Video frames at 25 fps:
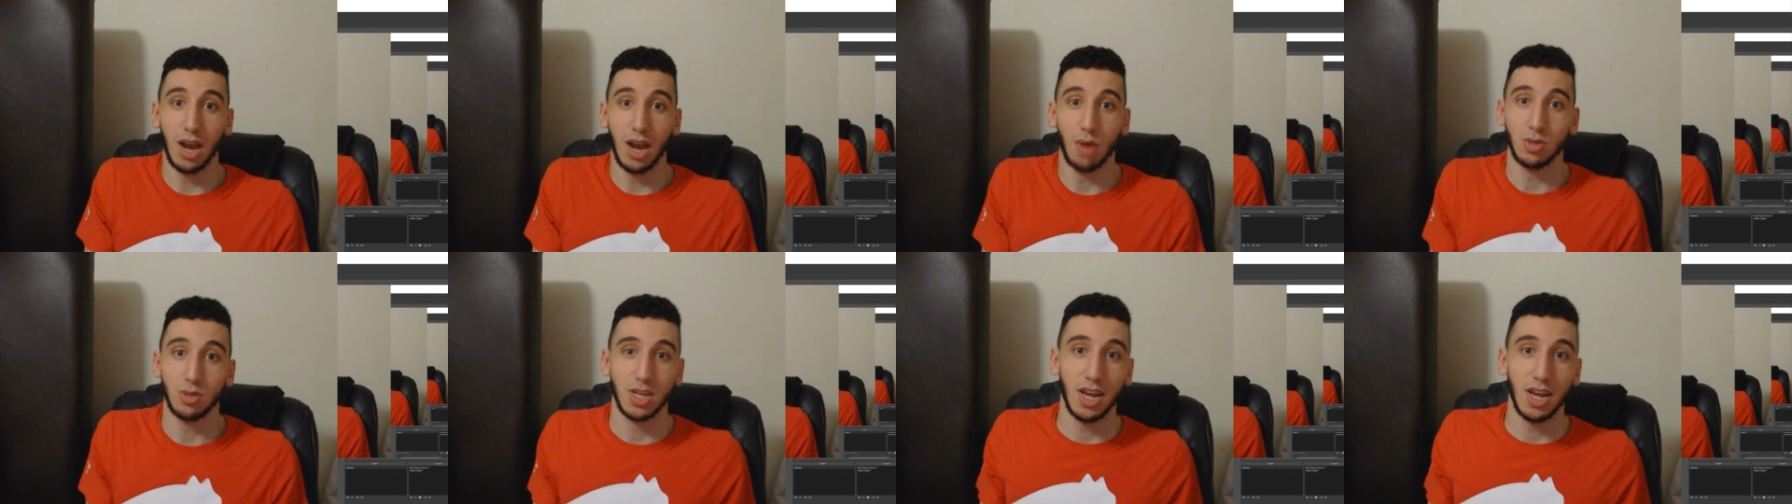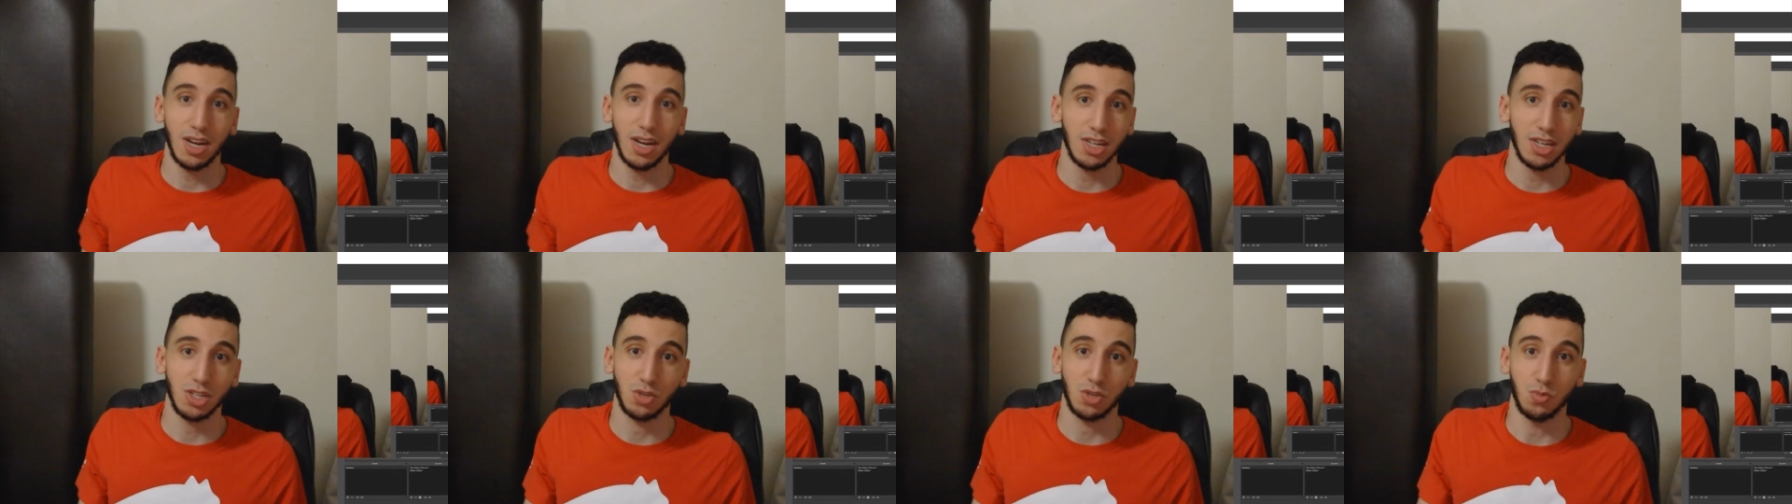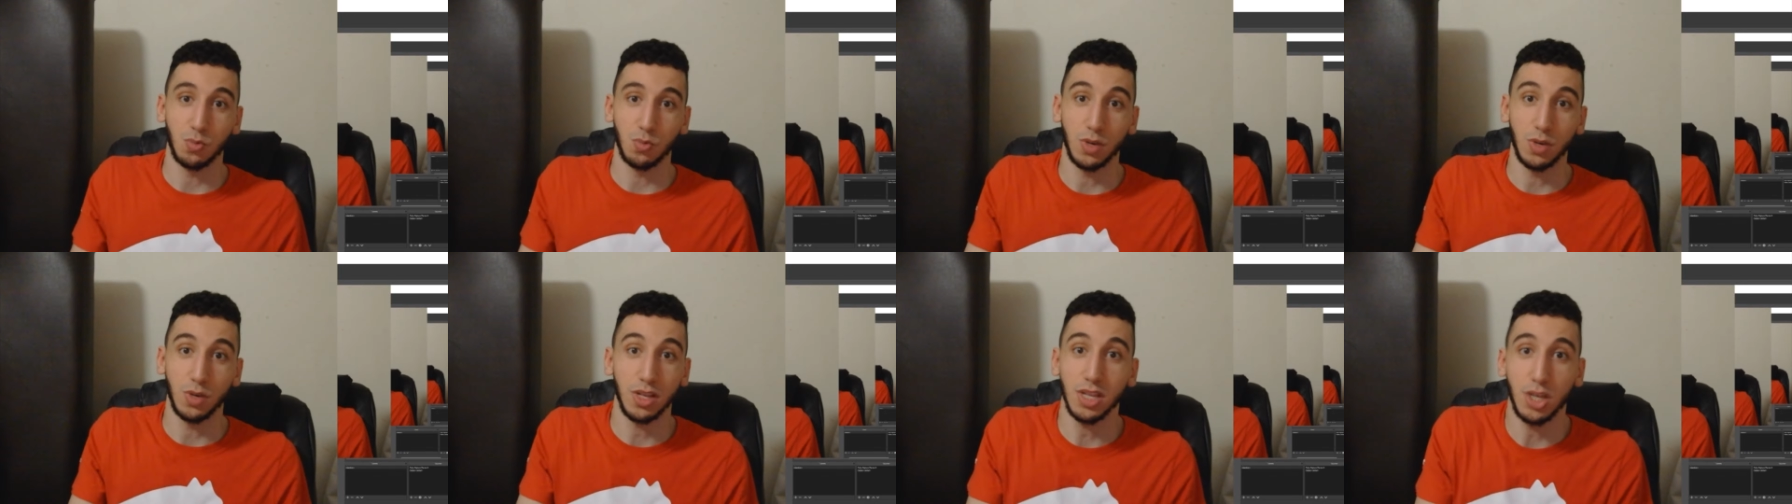I was kind of just
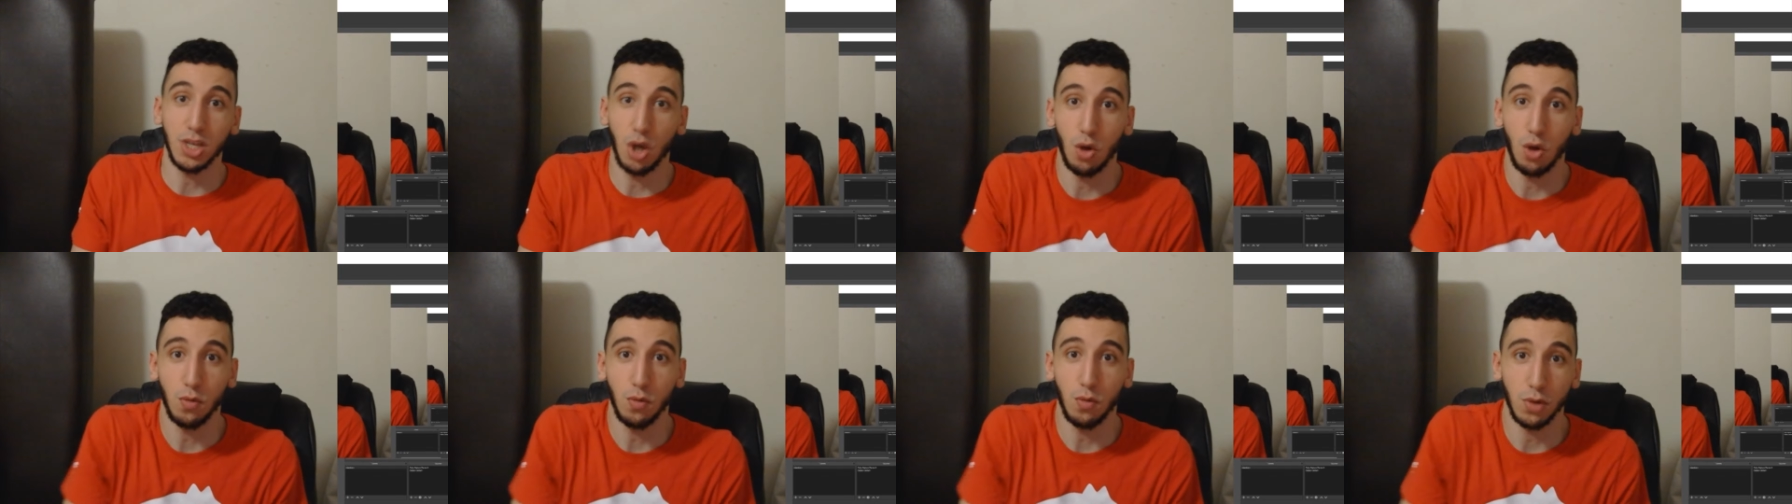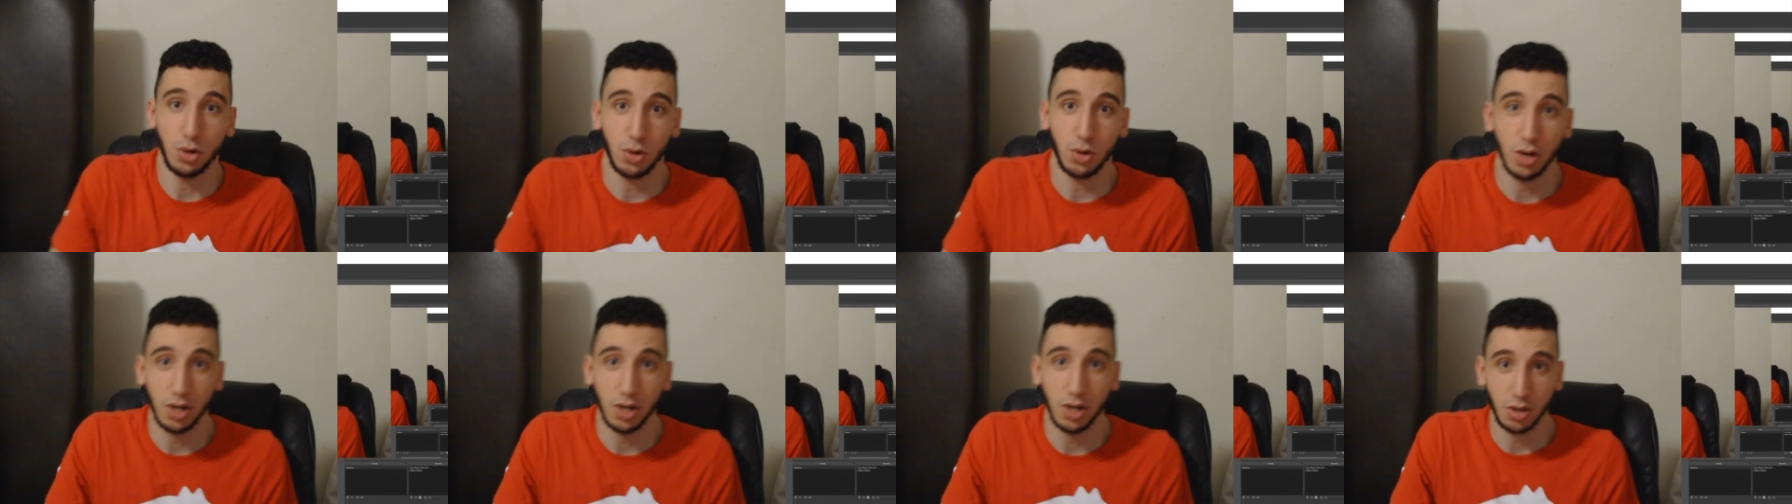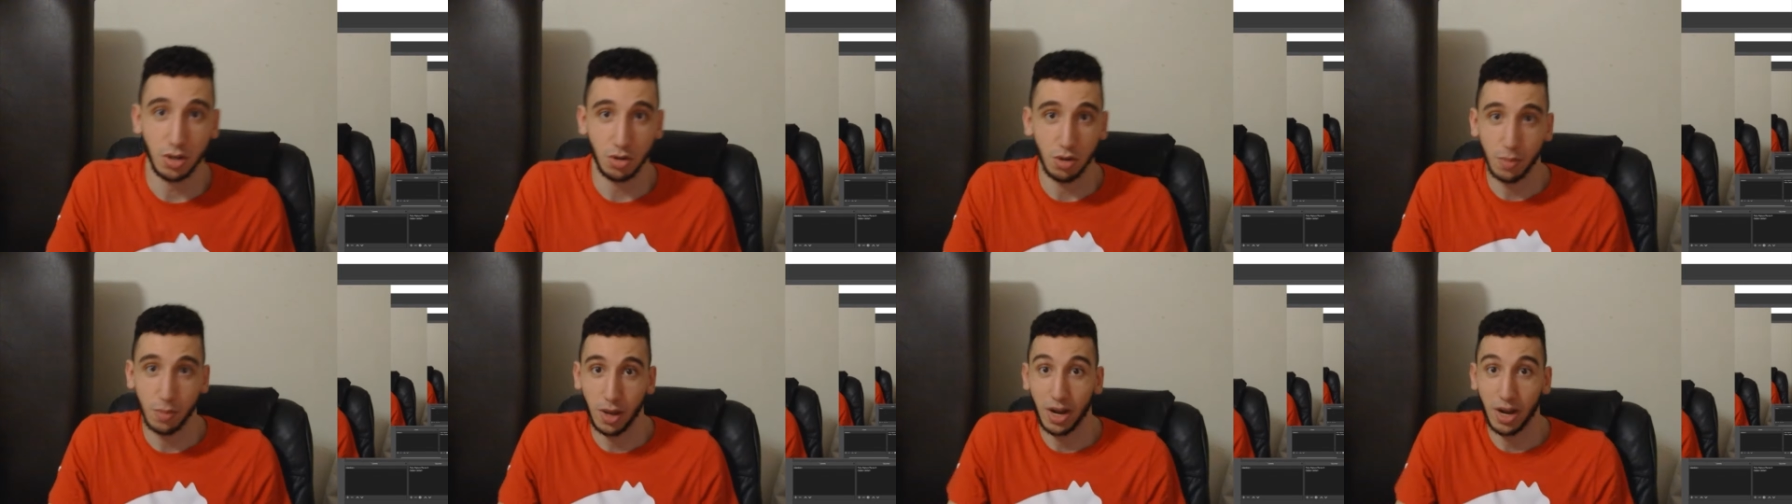really
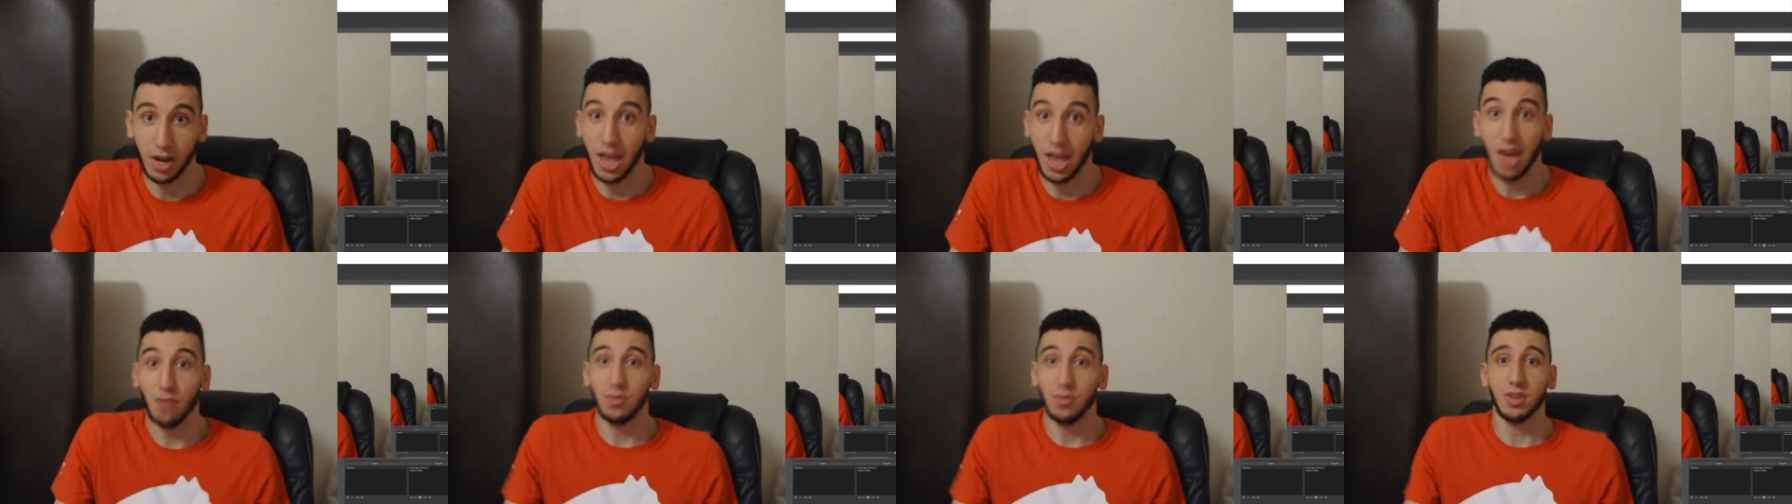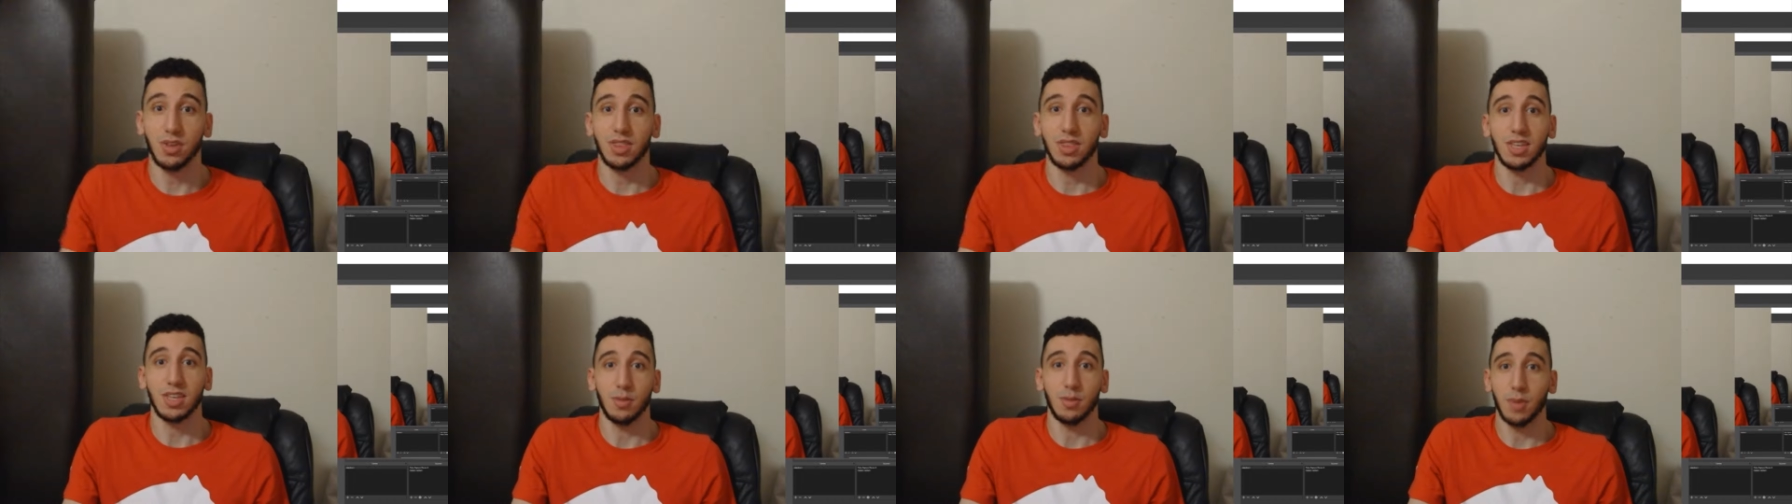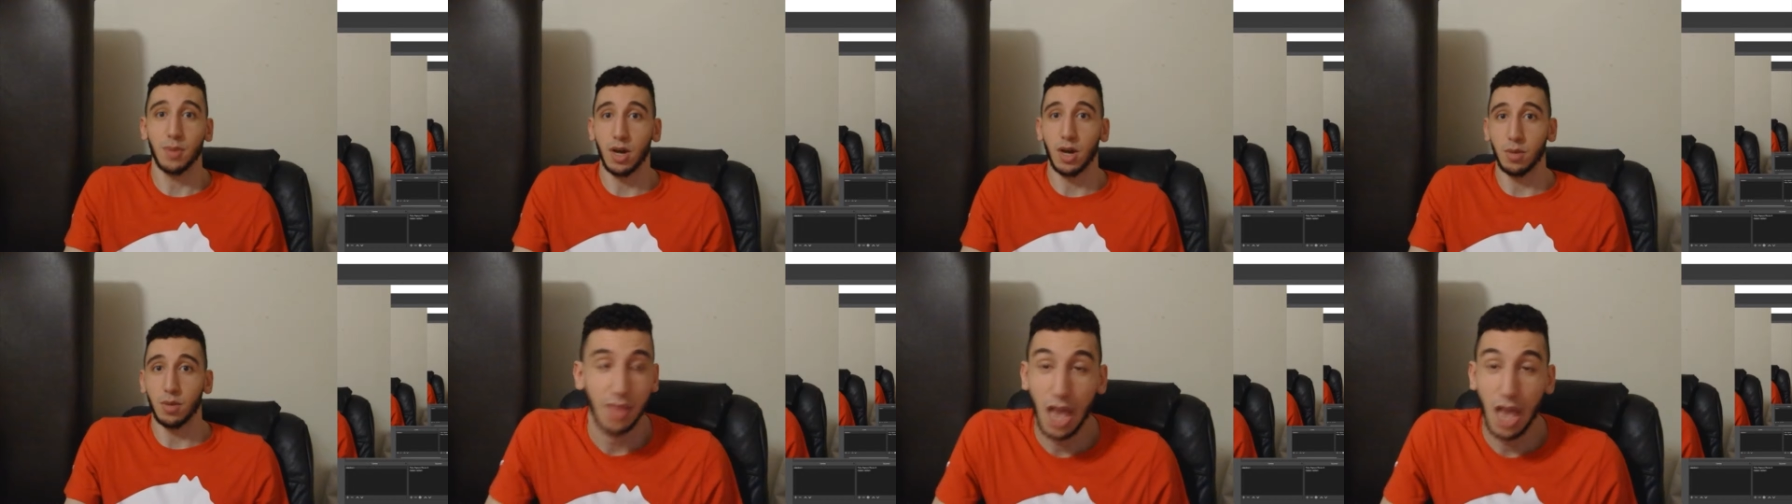overcritical about everything
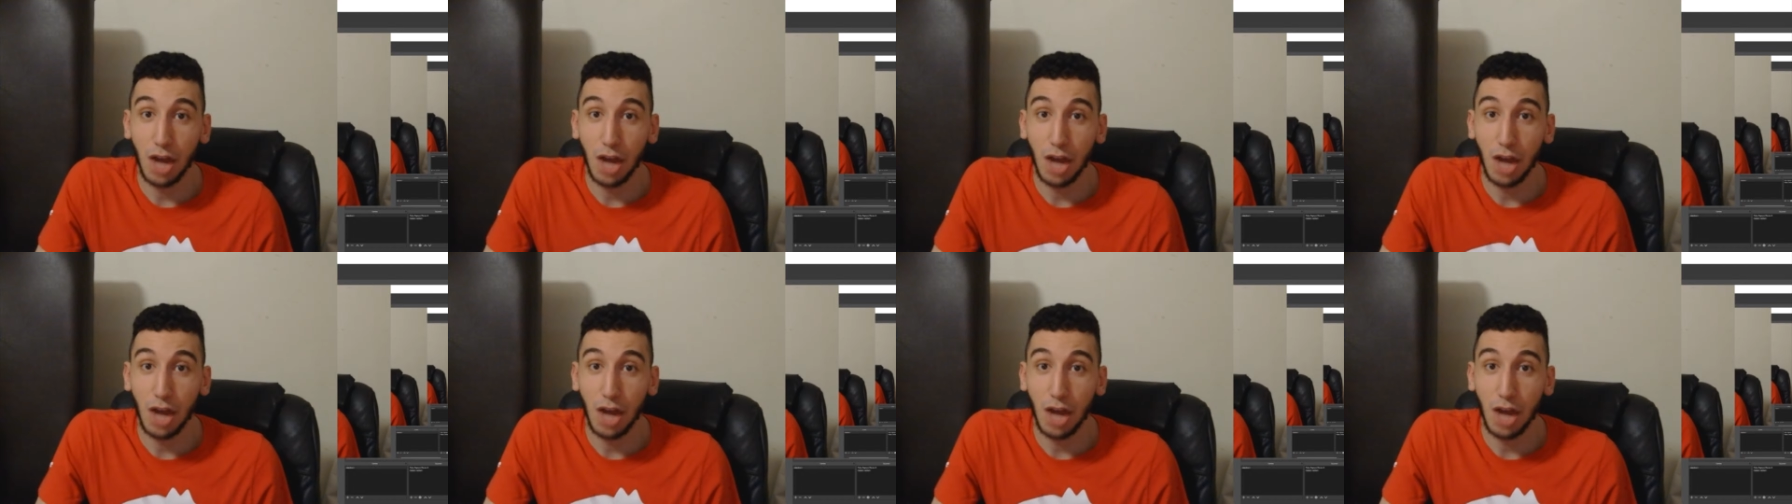about me.